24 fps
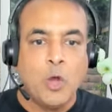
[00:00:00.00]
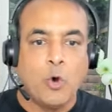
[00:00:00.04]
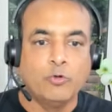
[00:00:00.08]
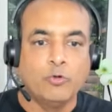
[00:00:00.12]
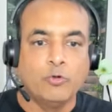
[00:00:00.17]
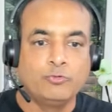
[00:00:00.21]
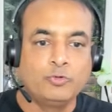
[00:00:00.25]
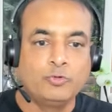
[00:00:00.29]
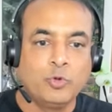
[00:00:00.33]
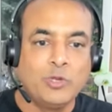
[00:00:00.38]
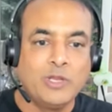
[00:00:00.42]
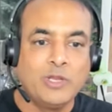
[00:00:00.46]

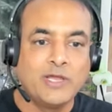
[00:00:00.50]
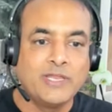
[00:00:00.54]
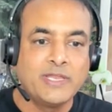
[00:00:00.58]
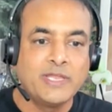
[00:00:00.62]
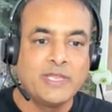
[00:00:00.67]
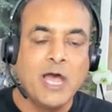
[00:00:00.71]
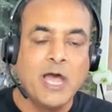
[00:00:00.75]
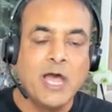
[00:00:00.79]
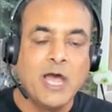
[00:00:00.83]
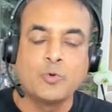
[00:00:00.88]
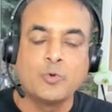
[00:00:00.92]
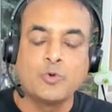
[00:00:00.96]
Also
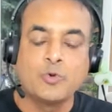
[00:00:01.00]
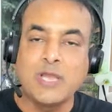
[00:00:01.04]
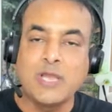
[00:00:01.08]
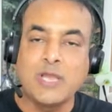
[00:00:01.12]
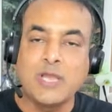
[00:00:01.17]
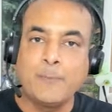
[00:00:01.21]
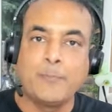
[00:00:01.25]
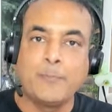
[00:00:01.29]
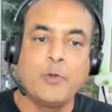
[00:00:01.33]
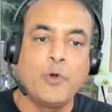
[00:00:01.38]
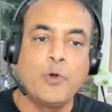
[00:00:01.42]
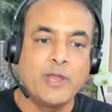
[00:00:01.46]
learning how to
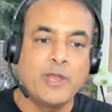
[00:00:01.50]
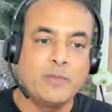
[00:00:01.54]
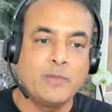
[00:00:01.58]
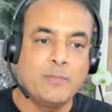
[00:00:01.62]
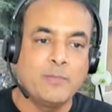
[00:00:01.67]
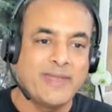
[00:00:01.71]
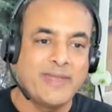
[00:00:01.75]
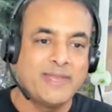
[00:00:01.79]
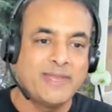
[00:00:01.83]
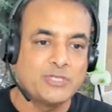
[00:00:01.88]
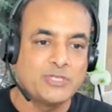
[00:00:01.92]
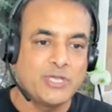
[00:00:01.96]
deploy
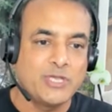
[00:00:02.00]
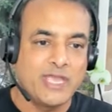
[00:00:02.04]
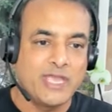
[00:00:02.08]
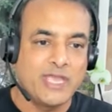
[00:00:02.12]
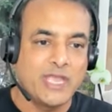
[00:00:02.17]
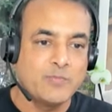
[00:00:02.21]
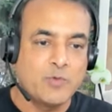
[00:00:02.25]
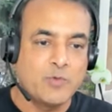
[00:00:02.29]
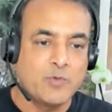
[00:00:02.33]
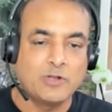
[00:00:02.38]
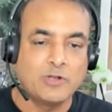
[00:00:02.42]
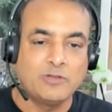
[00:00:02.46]
and manage
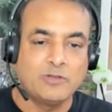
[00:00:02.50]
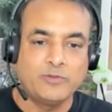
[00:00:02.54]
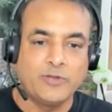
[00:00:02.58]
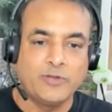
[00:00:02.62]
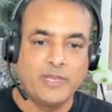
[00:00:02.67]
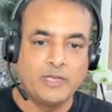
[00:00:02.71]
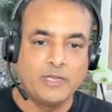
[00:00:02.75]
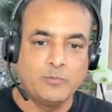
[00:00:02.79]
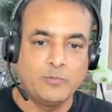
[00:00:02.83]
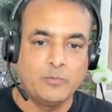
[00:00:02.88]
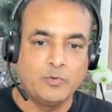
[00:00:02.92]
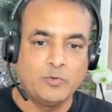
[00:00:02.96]
AI models
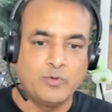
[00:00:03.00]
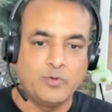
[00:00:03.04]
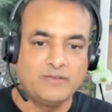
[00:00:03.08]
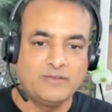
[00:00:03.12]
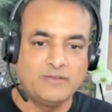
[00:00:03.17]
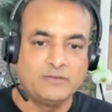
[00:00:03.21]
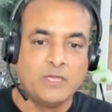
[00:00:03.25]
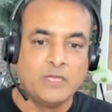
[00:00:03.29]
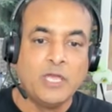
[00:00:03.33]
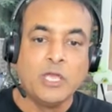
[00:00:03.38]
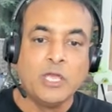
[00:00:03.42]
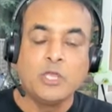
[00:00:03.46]
on
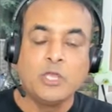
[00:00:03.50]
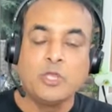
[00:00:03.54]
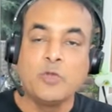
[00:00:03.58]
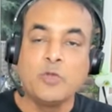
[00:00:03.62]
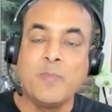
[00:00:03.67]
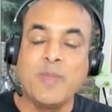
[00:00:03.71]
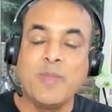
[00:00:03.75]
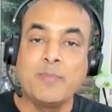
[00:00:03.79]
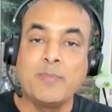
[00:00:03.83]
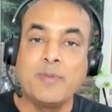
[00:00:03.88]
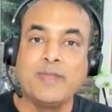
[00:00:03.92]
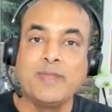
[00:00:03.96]
AWS.
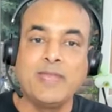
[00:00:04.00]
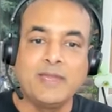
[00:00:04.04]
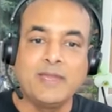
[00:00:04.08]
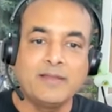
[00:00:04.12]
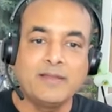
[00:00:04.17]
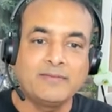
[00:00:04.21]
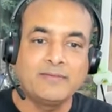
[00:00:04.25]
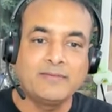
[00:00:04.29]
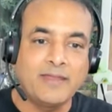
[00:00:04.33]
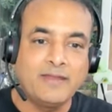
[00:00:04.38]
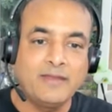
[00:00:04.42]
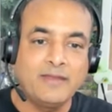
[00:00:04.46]
You may be a
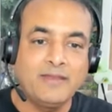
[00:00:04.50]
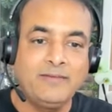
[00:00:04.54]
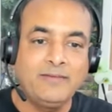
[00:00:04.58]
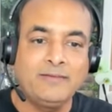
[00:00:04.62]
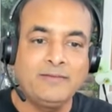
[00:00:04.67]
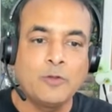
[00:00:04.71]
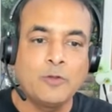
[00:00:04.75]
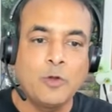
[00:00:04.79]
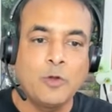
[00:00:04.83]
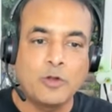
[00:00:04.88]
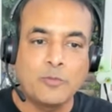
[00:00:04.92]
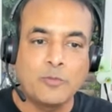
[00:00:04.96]
data
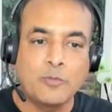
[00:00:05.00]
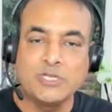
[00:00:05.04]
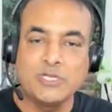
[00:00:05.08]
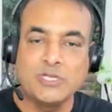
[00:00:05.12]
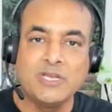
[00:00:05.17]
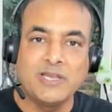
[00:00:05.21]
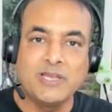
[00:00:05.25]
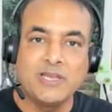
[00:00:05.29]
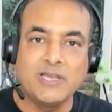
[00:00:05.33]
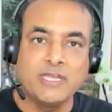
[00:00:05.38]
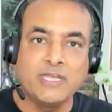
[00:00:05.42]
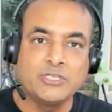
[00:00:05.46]
scientist or
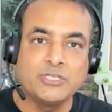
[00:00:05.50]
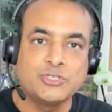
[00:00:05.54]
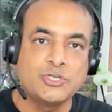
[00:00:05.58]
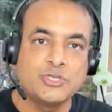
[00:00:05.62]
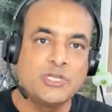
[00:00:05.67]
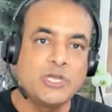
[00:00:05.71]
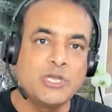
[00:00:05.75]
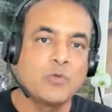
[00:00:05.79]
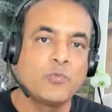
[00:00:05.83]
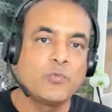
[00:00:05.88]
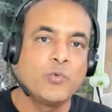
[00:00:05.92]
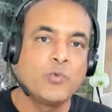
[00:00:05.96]
machine learning
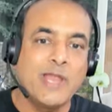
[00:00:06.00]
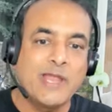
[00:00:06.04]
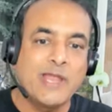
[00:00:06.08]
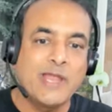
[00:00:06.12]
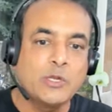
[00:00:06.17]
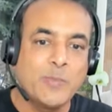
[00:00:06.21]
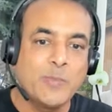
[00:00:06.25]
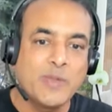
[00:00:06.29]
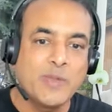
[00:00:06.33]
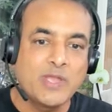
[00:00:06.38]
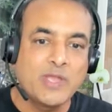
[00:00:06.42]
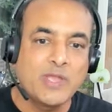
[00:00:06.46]
engineer who would
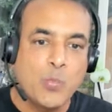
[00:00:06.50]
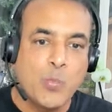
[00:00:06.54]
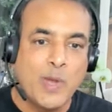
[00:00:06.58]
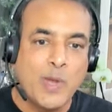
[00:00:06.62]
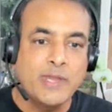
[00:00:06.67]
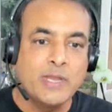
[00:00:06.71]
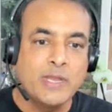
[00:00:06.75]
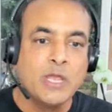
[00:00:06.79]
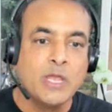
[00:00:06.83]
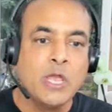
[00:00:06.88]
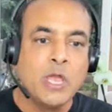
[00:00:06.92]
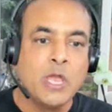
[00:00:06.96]
like to become
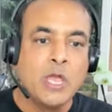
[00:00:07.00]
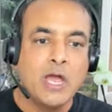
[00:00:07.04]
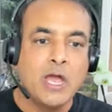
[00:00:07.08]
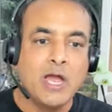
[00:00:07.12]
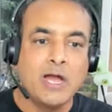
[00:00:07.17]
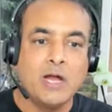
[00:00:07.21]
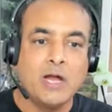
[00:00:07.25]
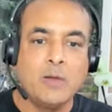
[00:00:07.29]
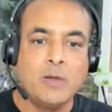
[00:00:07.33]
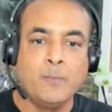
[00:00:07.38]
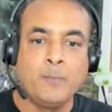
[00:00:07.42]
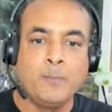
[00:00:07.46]
one,
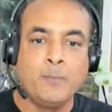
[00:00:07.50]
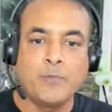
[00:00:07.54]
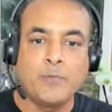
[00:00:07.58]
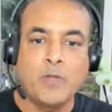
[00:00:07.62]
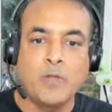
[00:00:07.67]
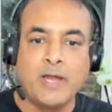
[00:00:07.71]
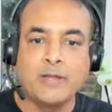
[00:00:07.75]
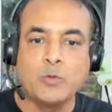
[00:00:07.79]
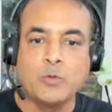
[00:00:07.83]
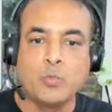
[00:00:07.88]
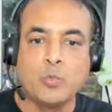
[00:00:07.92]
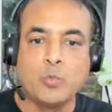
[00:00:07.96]

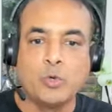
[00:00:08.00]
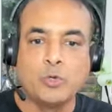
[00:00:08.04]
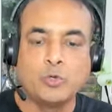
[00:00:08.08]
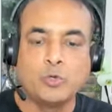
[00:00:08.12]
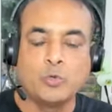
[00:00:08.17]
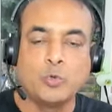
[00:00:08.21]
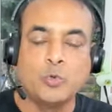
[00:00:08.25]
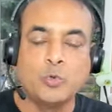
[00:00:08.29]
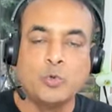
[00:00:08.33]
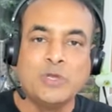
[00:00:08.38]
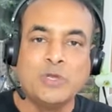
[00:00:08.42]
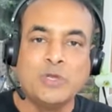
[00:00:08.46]
and
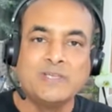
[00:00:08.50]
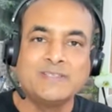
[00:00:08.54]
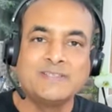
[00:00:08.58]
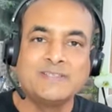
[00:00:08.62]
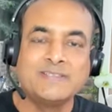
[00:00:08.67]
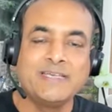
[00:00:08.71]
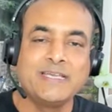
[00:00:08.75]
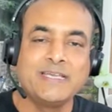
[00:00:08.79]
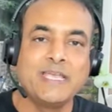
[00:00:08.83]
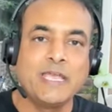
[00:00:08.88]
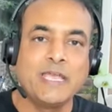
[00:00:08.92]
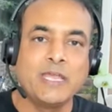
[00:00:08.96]
want to
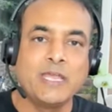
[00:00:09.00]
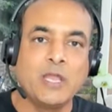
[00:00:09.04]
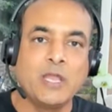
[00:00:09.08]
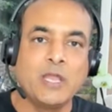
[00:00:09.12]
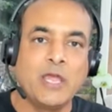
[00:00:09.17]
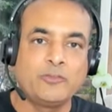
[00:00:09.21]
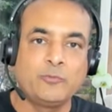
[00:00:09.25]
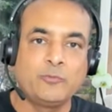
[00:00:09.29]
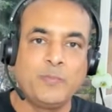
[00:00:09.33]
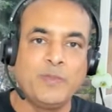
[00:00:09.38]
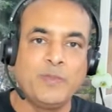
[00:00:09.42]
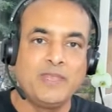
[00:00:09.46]
seeking an
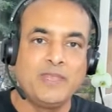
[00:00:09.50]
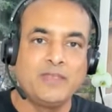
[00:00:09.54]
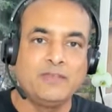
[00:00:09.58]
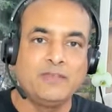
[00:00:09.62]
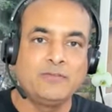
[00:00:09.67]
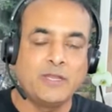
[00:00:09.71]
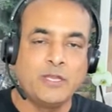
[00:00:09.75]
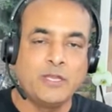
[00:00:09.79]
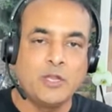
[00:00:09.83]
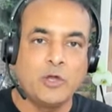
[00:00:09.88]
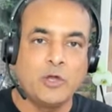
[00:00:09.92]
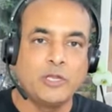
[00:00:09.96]

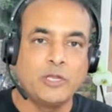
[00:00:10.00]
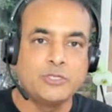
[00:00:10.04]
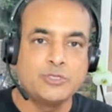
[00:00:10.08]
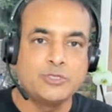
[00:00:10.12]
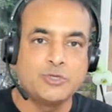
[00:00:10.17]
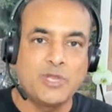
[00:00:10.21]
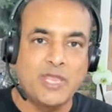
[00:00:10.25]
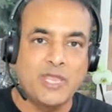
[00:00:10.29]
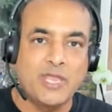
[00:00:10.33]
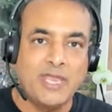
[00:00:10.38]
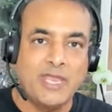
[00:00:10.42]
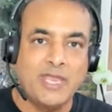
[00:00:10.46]
experience and knowledge
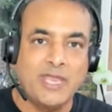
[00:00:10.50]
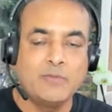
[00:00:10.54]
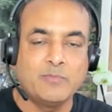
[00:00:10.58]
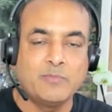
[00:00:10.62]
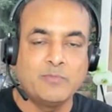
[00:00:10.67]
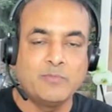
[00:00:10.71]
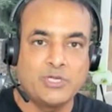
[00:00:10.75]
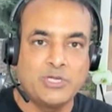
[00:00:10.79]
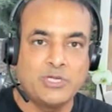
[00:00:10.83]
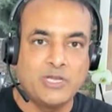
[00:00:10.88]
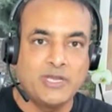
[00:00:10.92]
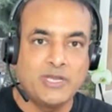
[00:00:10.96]
on AI and
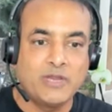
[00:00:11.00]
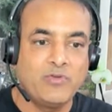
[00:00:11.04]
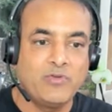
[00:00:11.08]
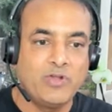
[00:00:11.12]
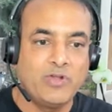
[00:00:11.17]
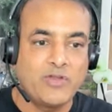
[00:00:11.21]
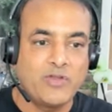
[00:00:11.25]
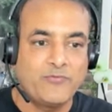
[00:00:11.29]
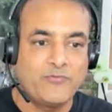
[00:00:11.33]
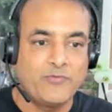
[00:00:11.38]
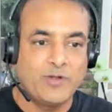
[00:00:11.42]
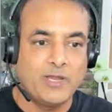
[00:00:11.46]
machine learning
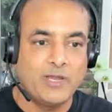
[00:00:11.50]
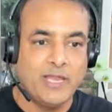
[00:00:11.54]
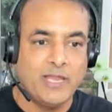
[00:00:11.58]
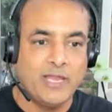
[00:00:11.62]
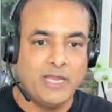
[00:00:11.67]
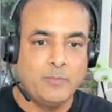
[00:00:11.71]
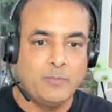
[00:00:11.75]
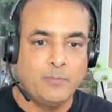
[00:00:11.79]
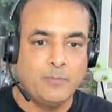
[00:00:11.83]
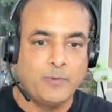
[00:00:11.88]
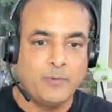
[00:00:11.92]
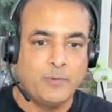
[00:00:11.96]
will definitely
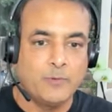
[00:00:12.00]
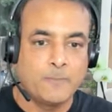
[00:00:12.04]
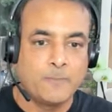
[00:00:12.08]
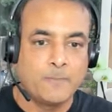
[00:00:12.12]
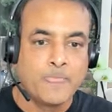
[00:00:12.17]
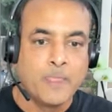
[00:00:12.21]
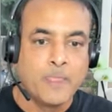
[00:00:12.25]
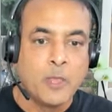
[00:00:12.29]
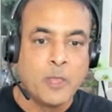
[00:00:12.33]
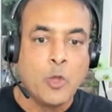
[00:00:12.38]
help you.